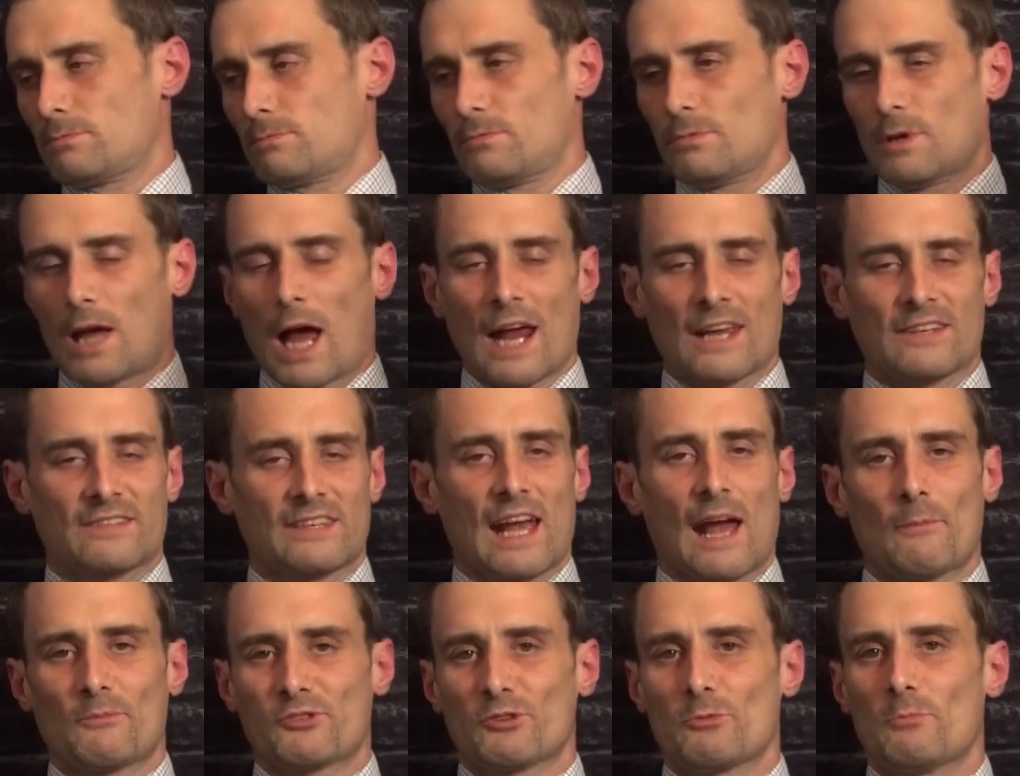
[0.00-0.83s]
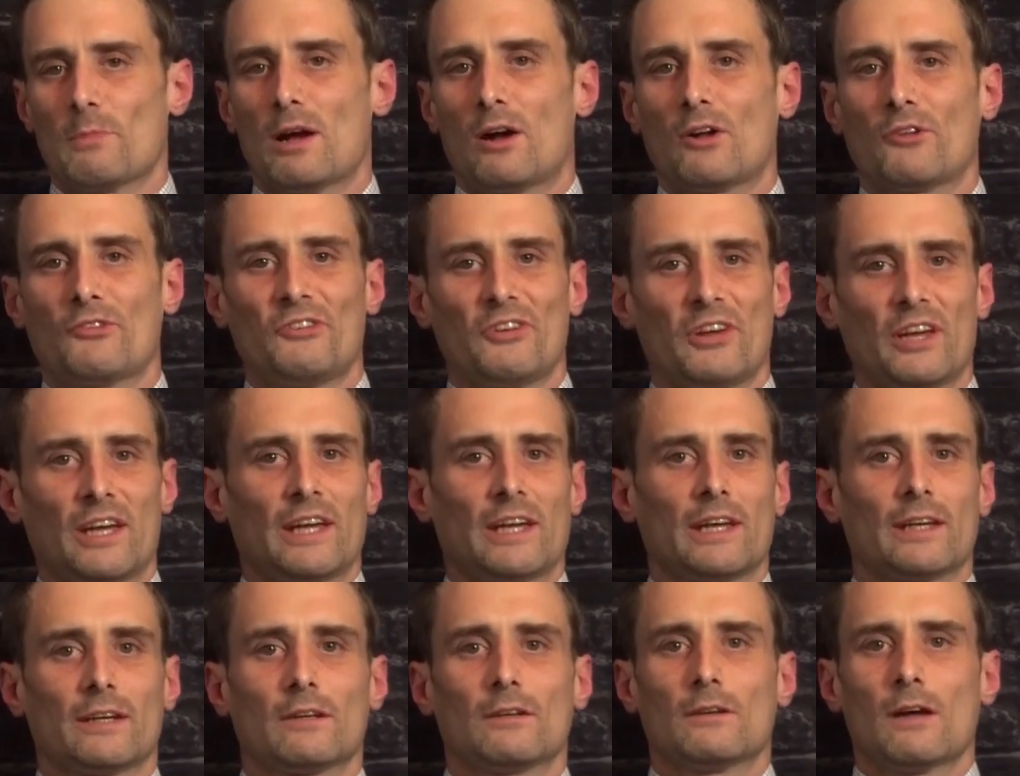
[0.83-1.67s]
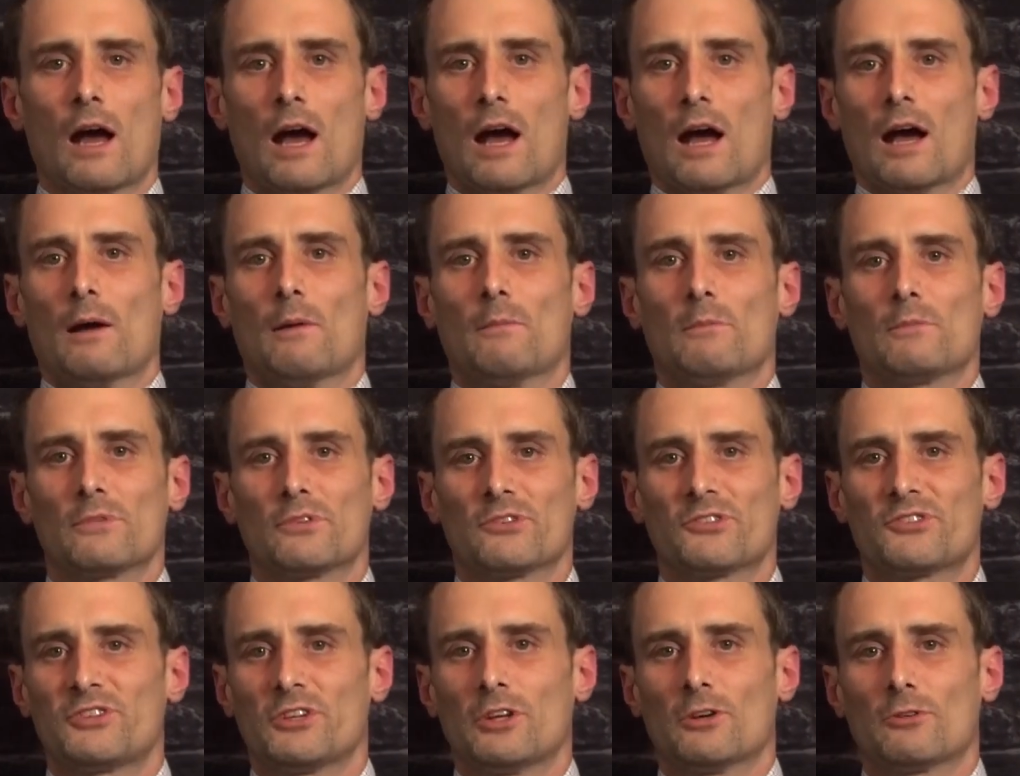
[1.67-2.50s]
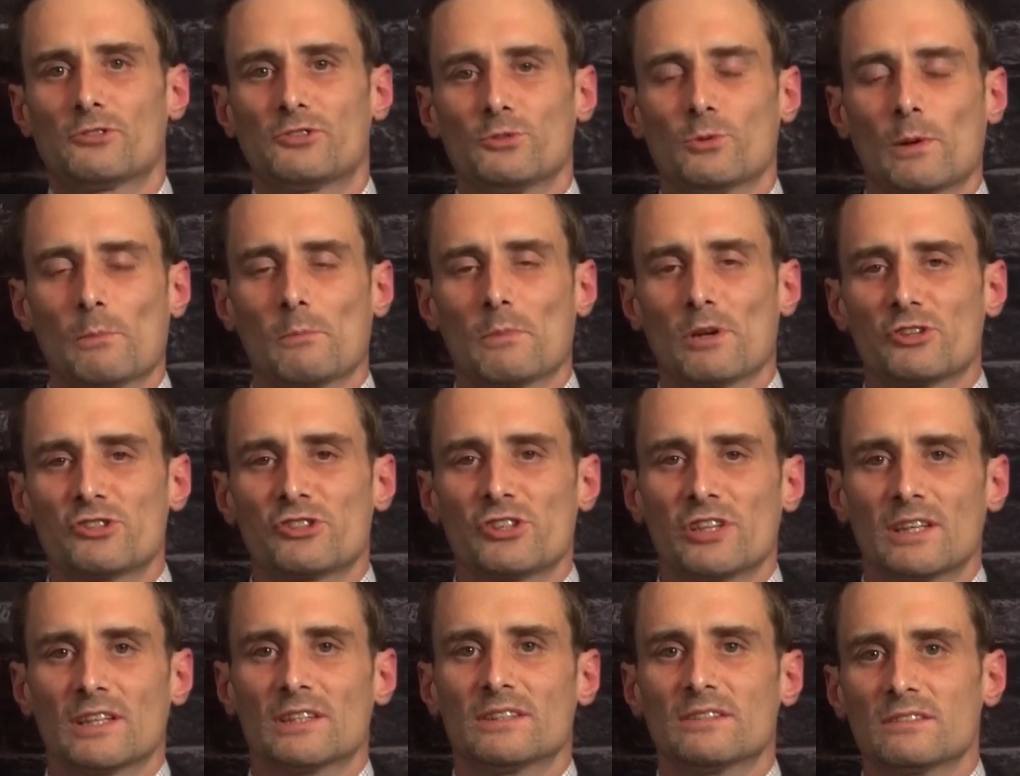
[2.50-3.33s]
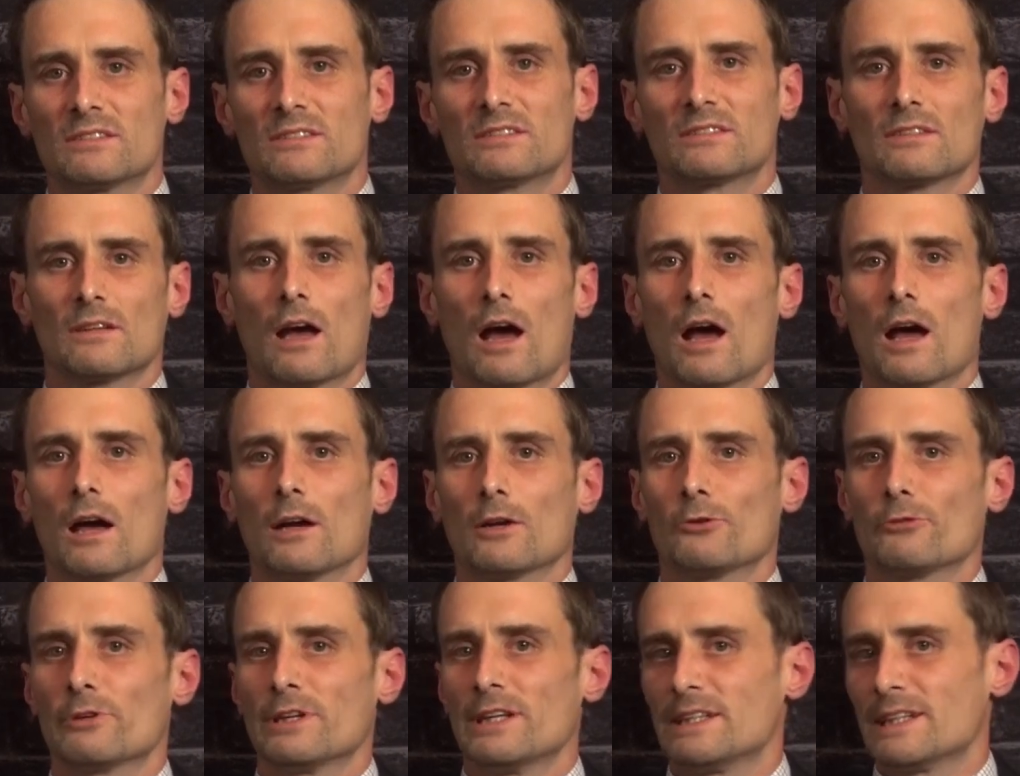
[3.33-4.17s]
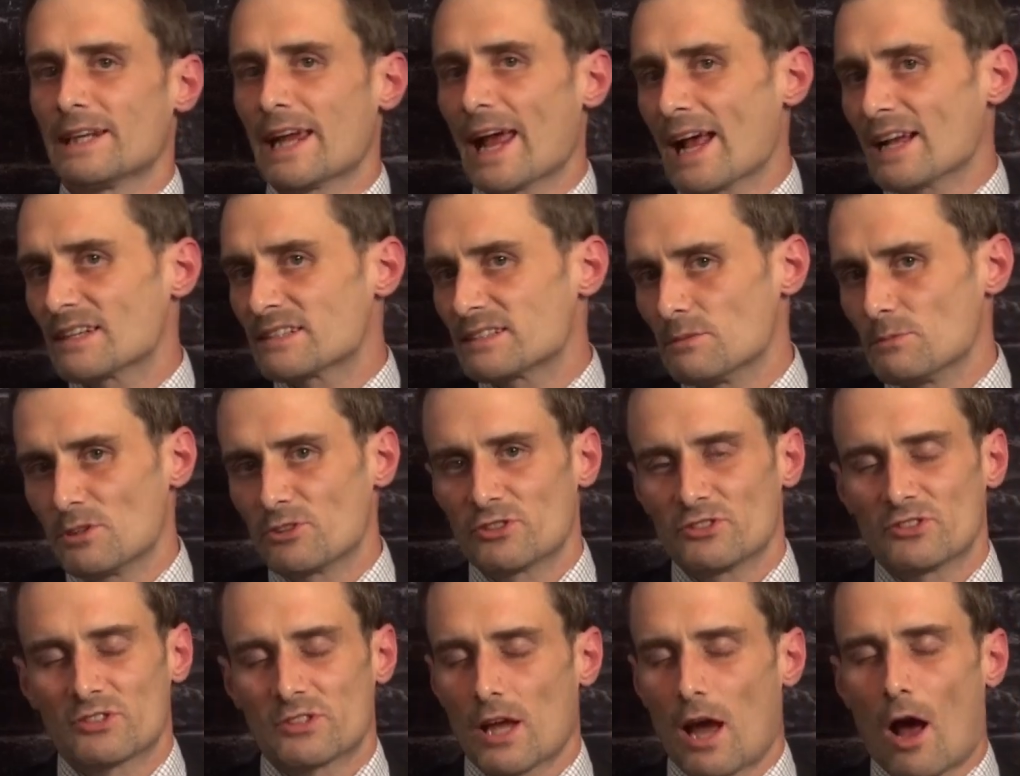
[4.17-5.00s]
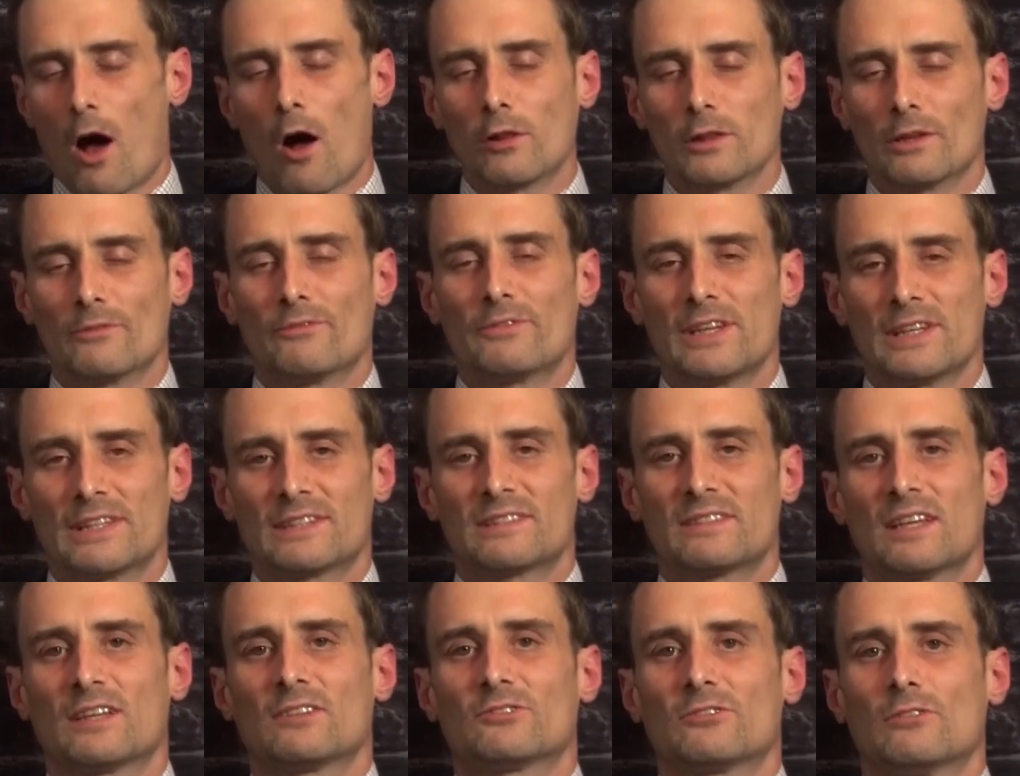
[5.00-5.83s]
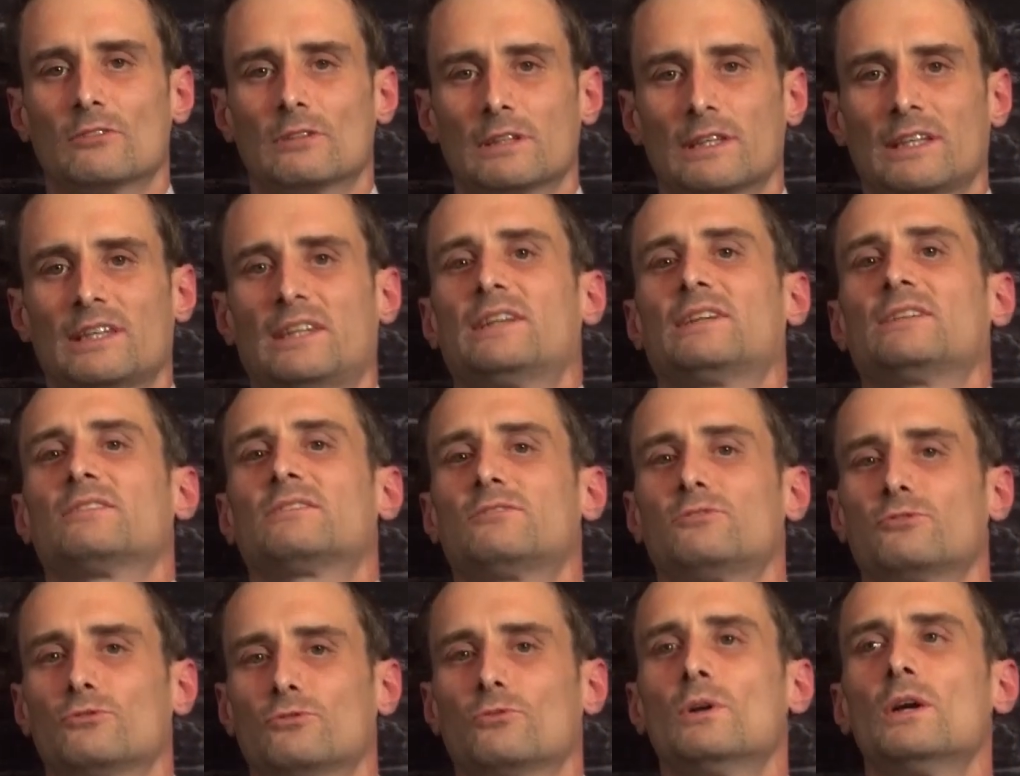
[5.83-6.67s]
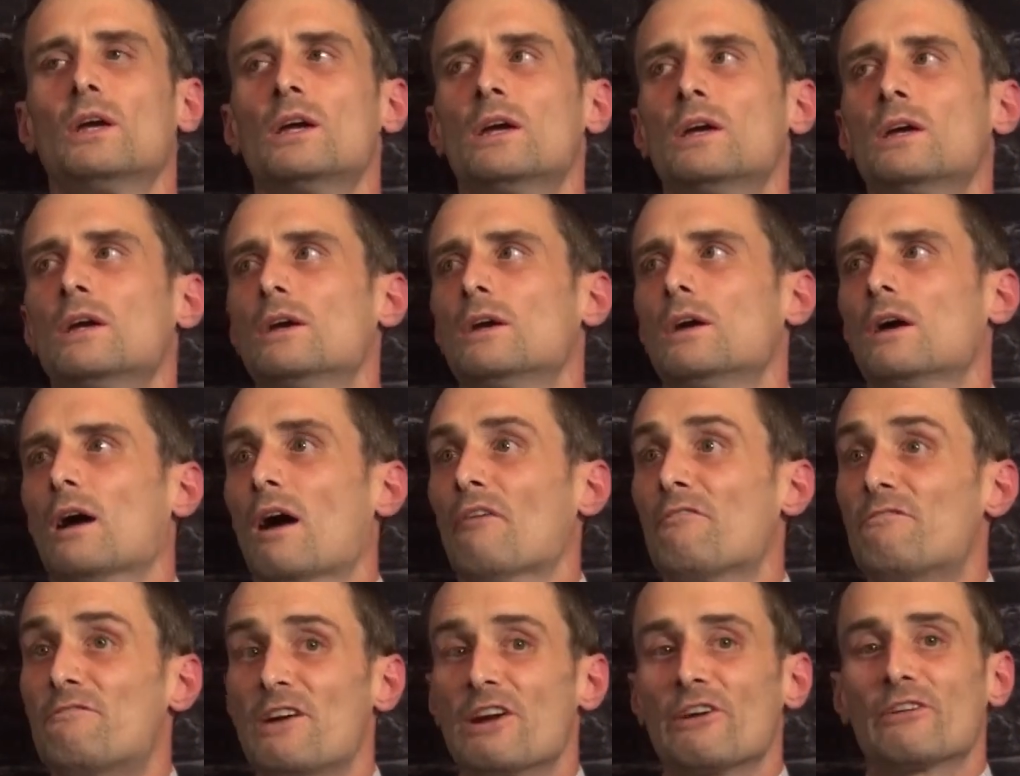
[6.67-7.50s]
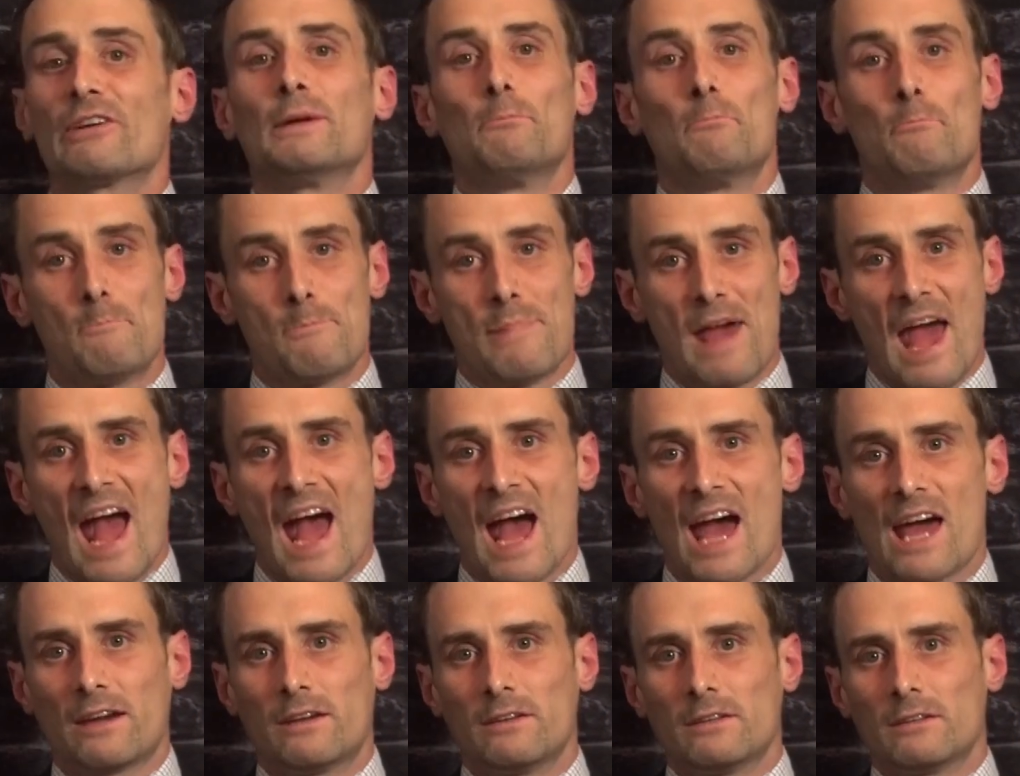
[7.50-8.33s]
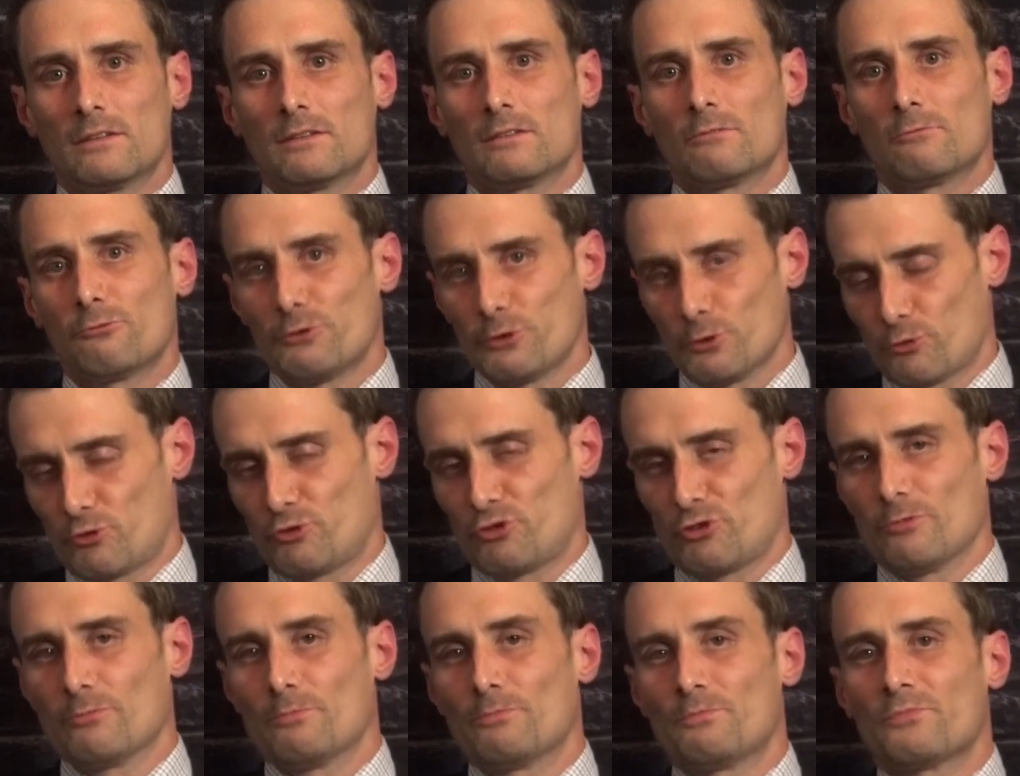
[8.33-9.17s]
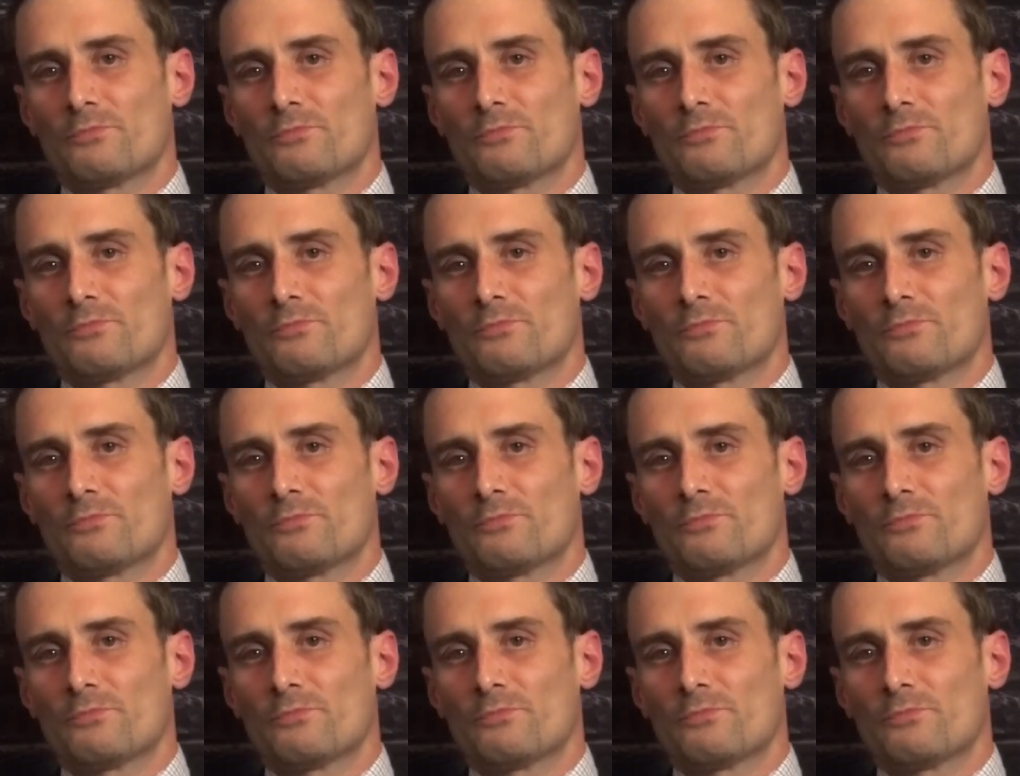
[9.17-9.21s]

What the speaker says: ice caps are melting, CO2 emissions, green gas emissions, all of these things are leading to a very bad future.